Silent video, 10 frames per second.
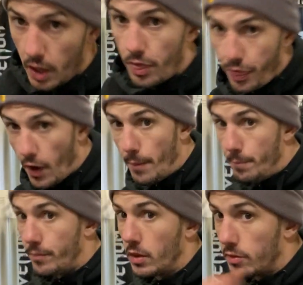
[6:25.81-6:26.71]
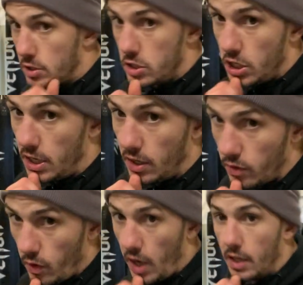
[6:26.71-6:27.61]
Thumb to chin,
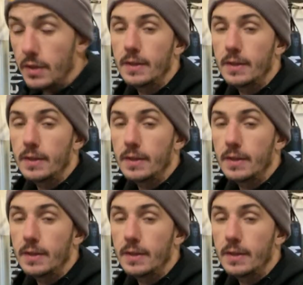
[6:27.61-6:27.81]
right?